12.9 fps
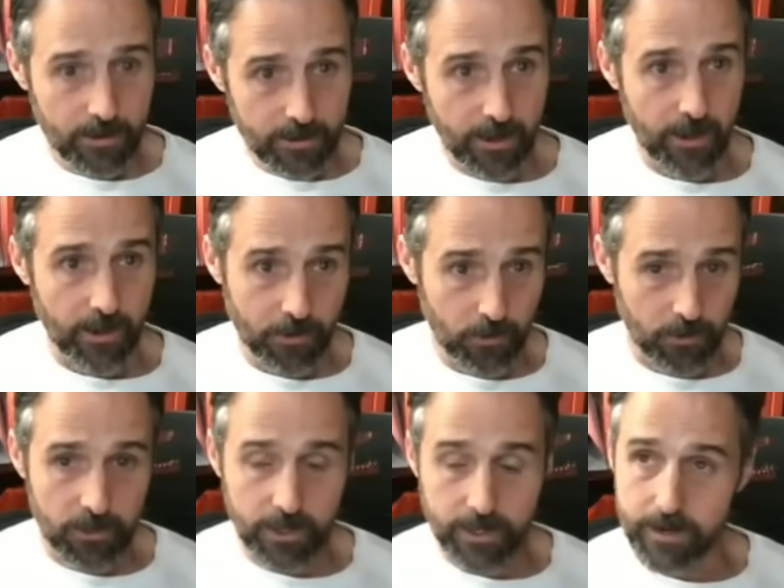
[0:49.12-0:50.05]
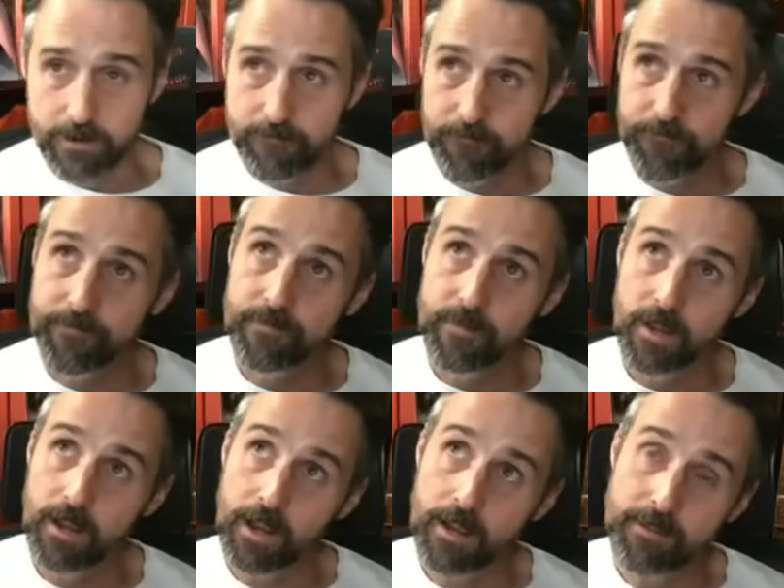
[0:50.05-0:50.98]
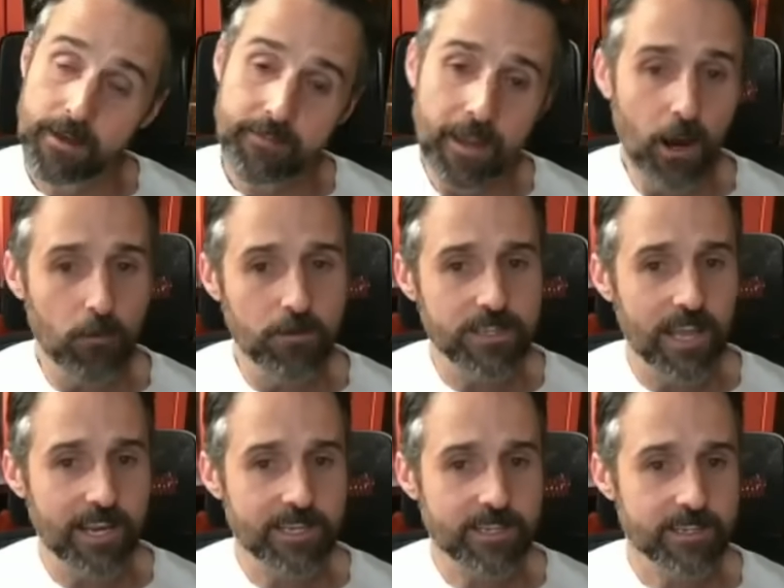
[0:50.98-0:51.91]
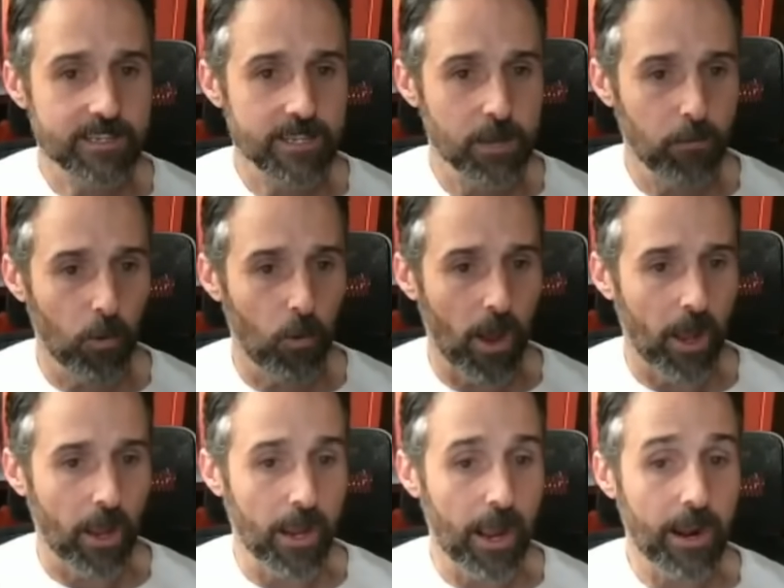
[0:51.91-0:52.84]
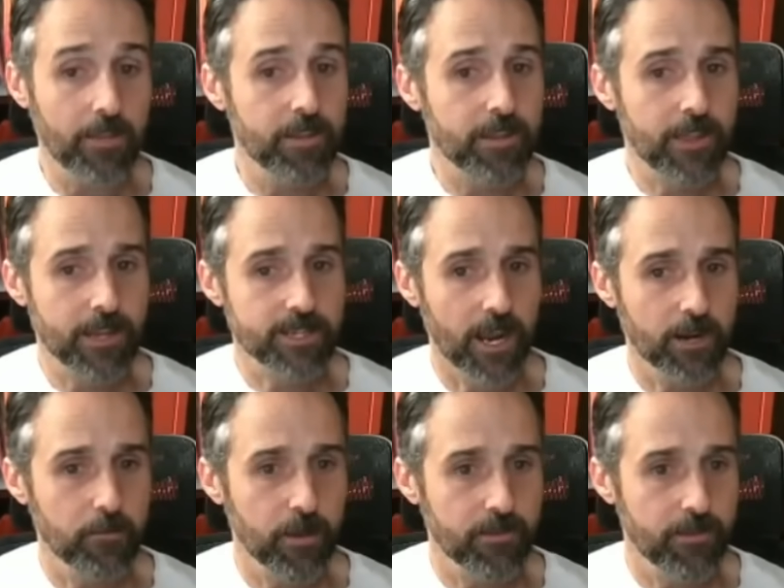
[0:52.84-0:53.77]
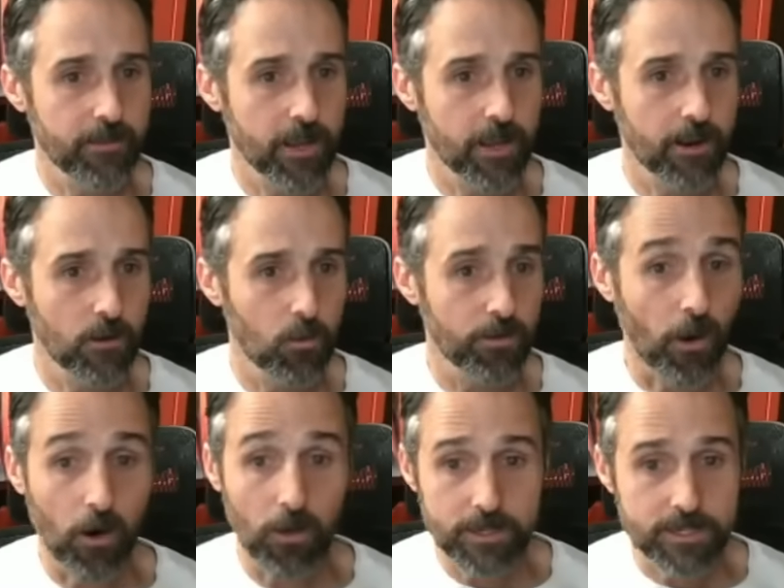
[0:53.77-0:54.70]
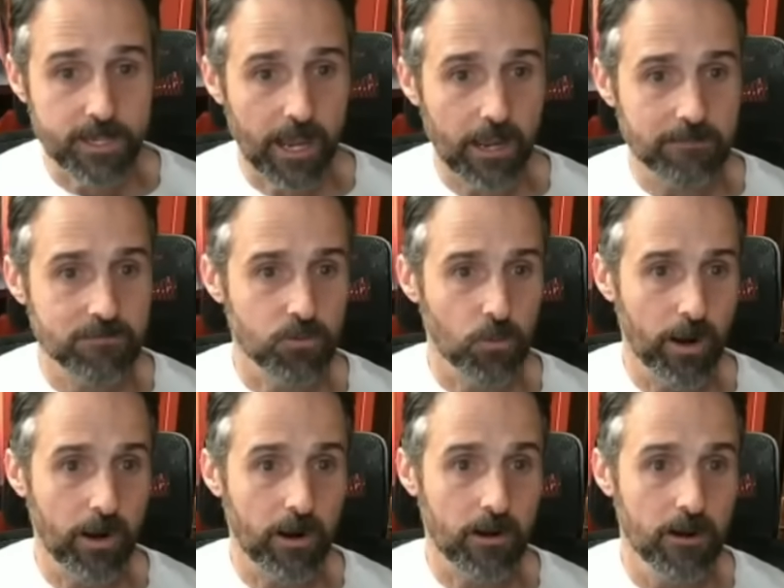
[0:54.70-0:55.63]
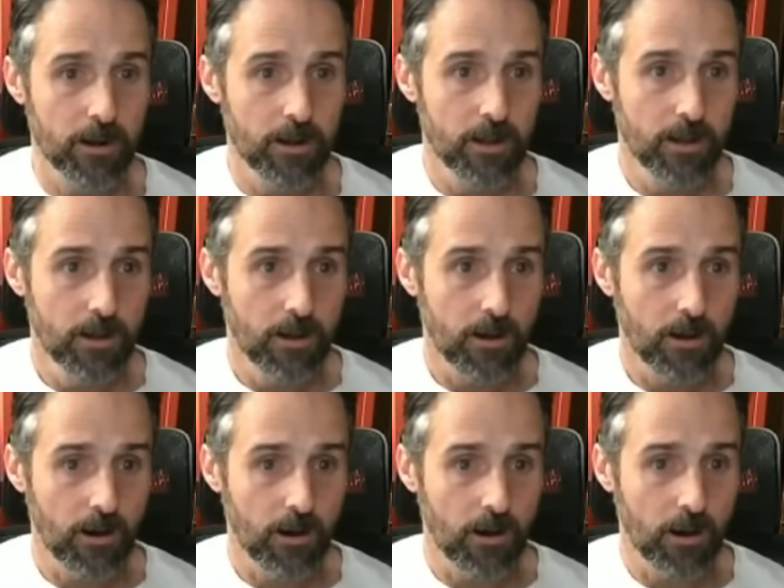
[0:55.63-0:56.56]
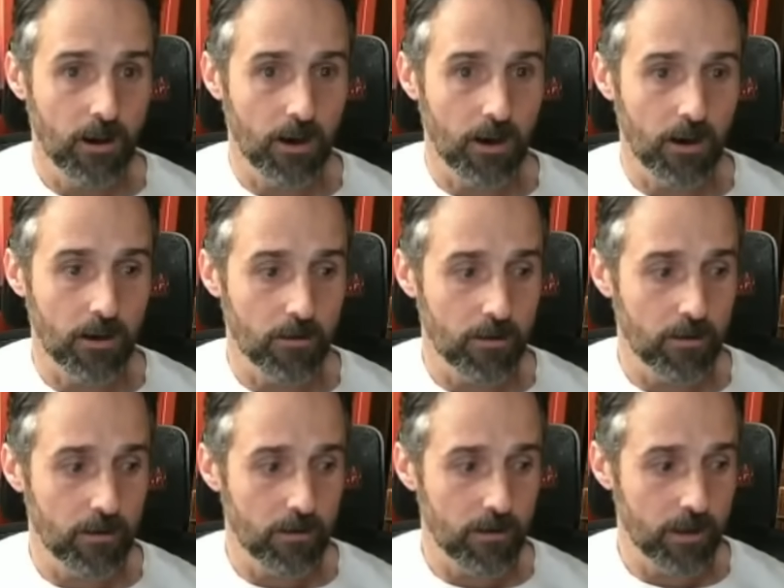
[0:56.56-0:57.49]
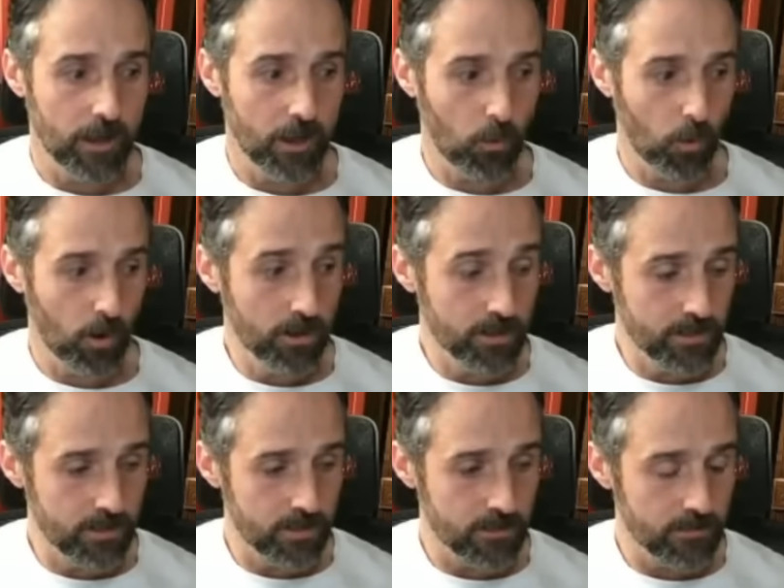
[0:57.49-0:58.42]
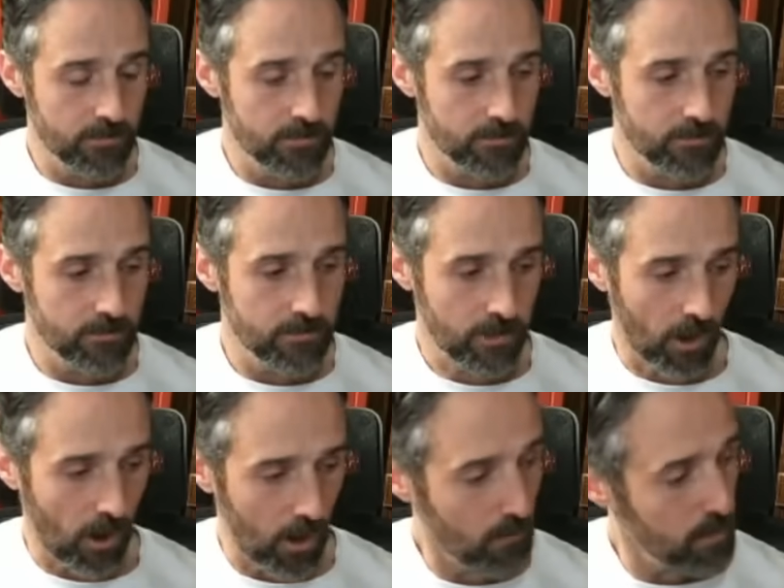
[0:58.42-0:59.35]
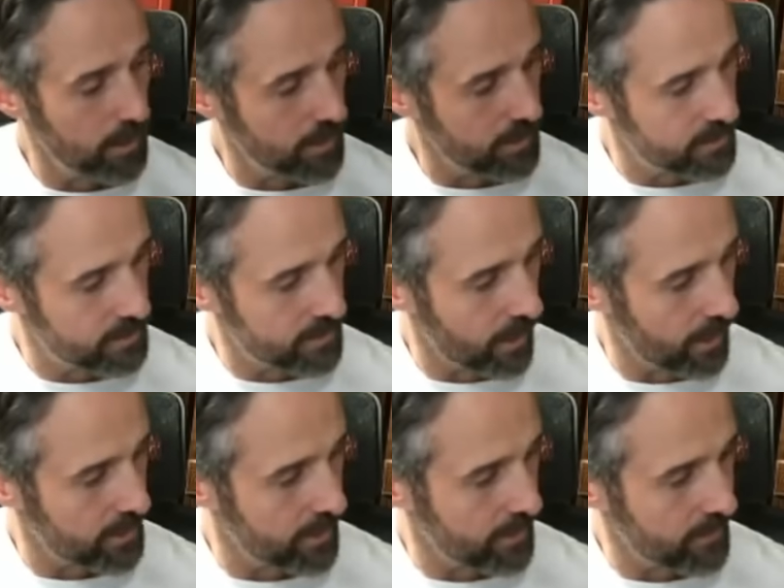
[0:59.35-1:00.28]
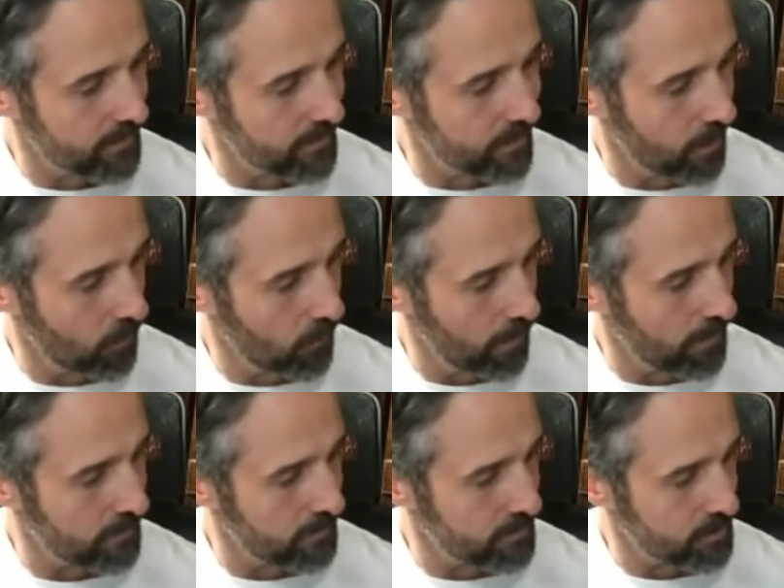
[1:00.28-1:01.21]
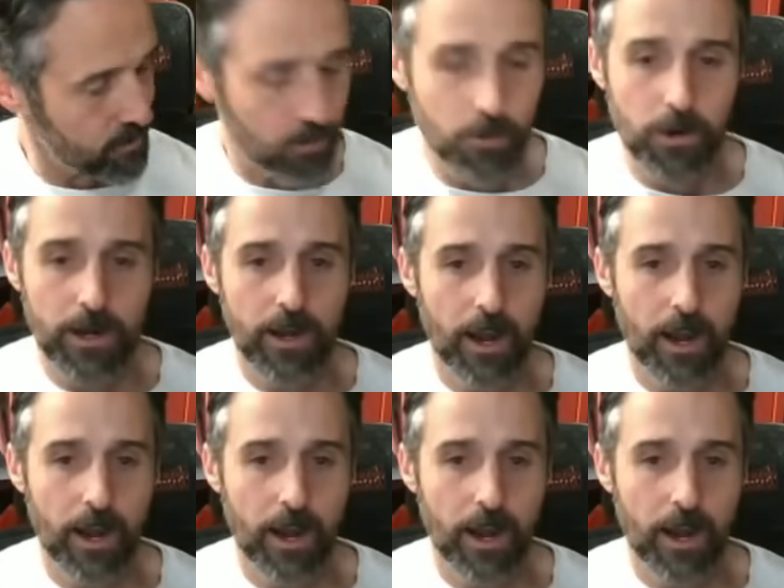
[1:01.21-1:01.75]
Yeah, they were clicking. And then they almost let it slip away. And I think that's kind of been the thing with all these games where it was Tomlin deciding, you know what, screw it.